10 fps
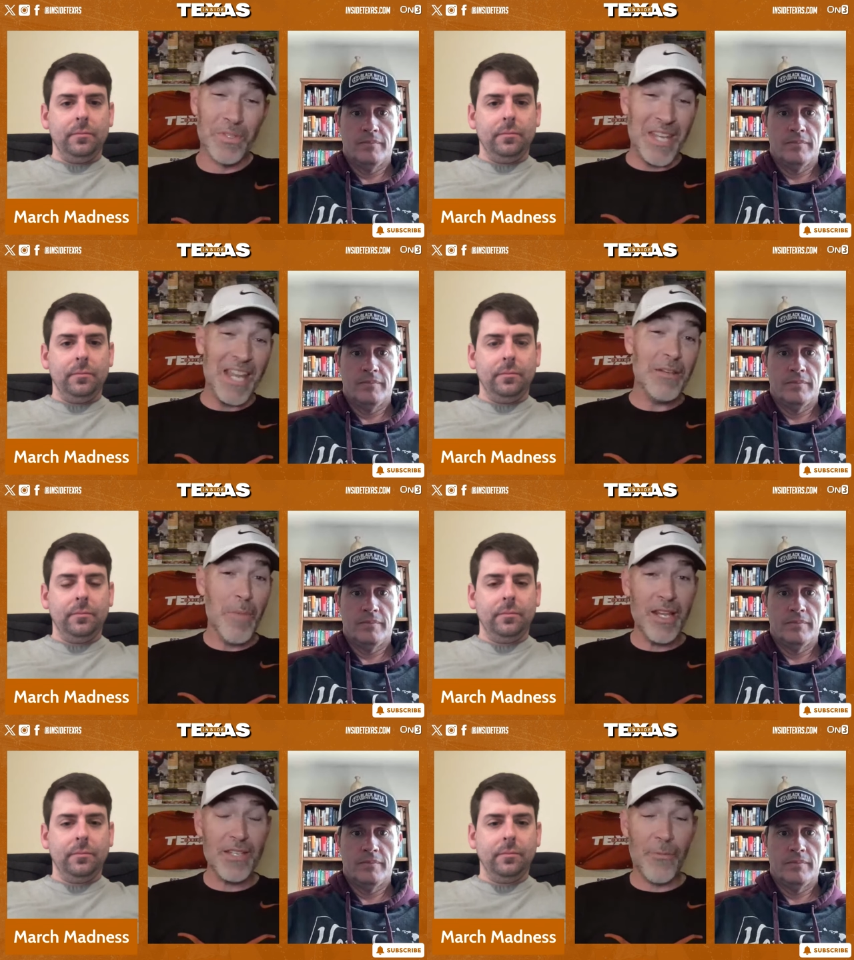Speaker 1: were 10
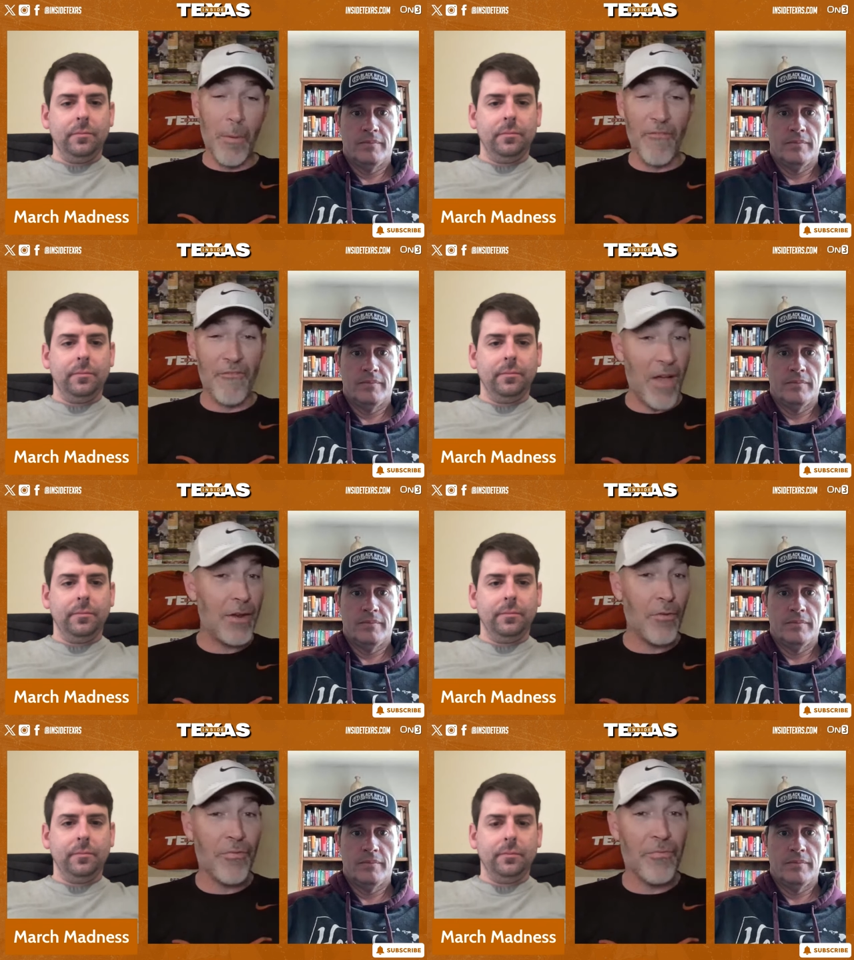minutes from a
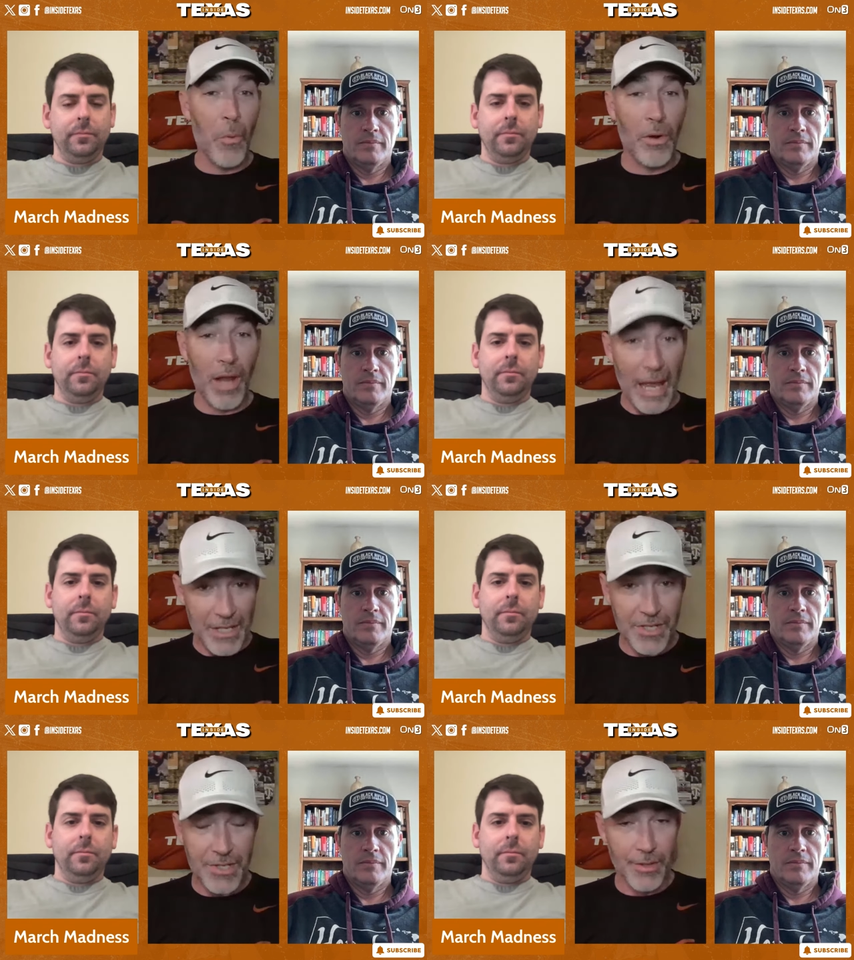Final Four
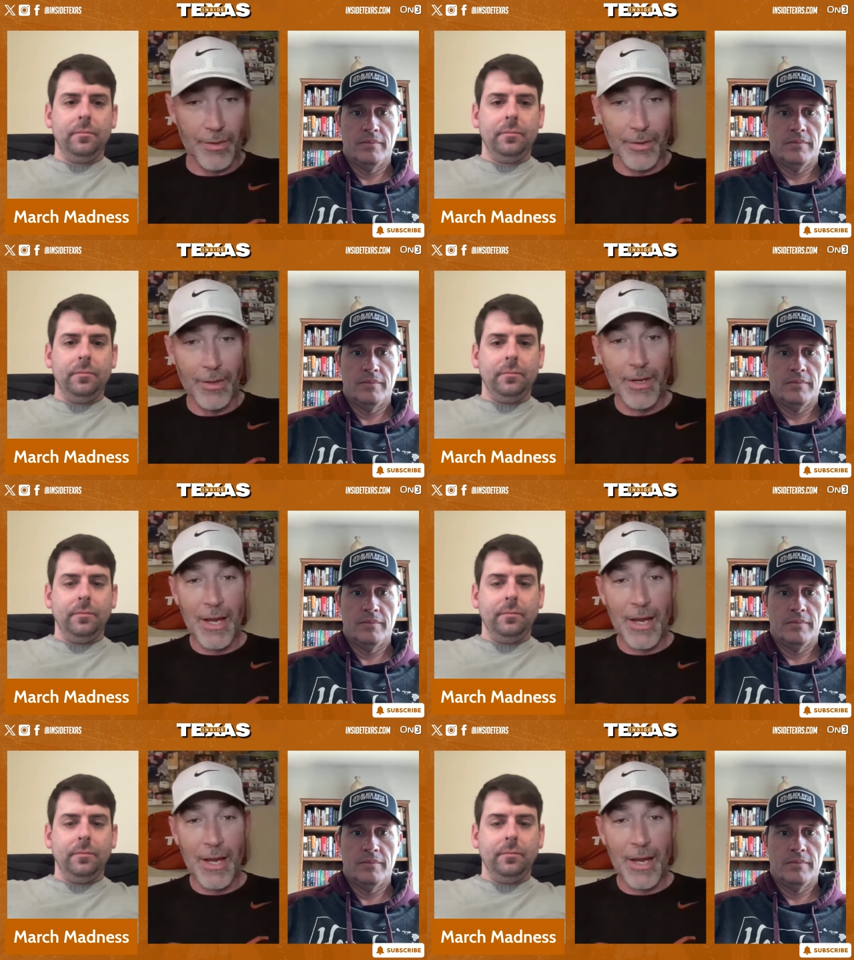last year.